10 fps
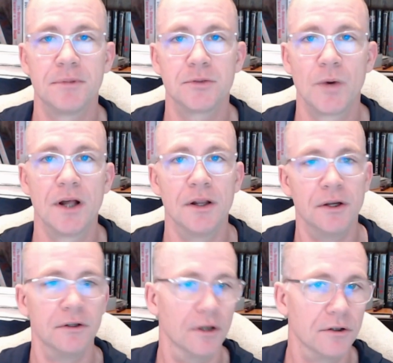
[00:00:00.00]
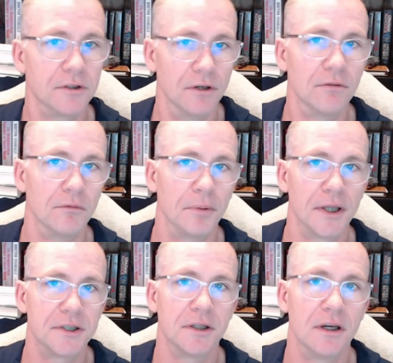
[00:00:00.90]
as well.
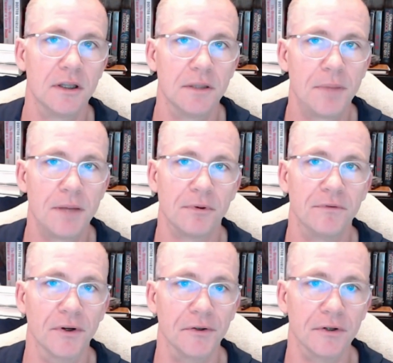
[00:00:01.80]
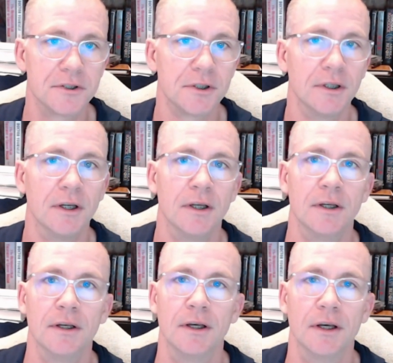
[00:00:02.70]
Replace the paper filters.
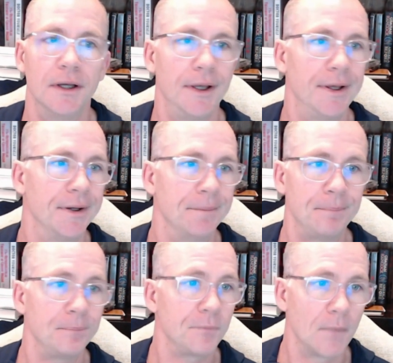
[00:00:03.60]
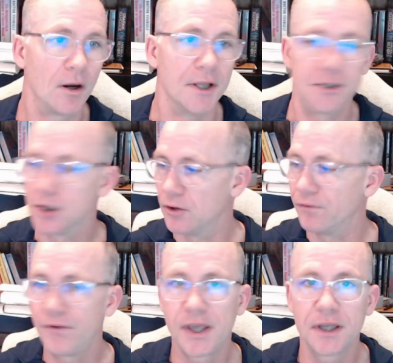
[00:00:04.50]
All right, so
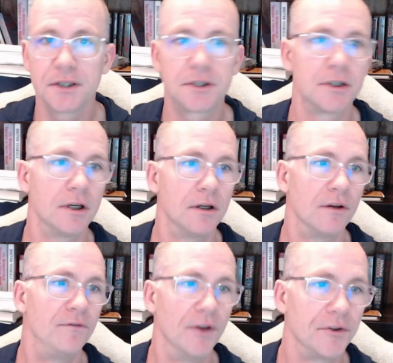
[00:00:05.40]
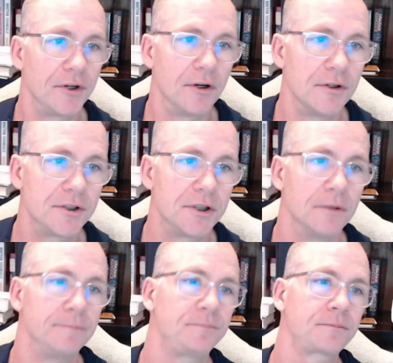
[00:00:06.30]
fans, filters,
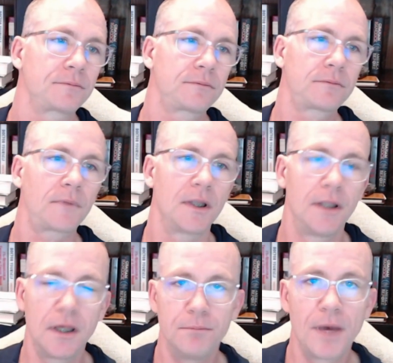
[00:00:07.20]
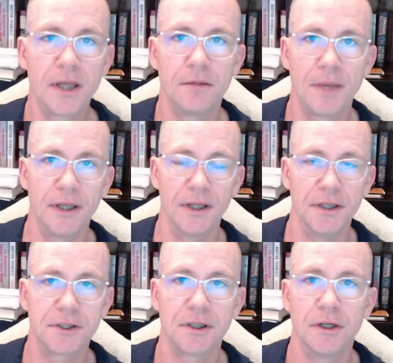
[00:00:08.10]
then miner
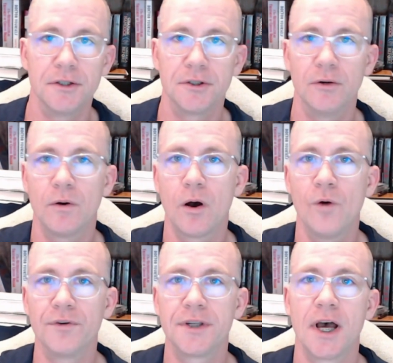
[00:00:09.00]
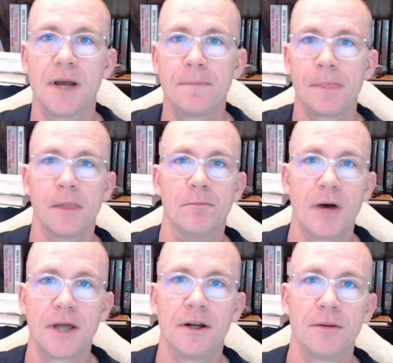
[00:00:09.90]
maintenance. So over time,
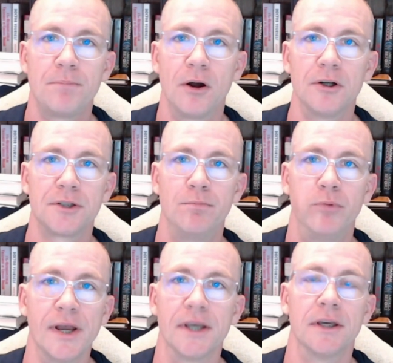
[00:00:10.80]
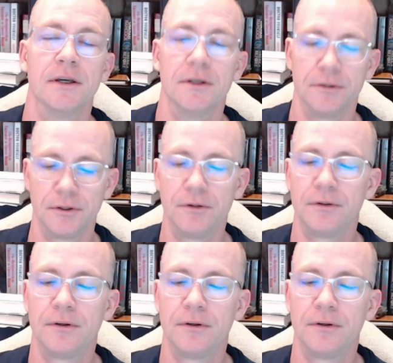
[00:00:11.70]
miner parts break. So,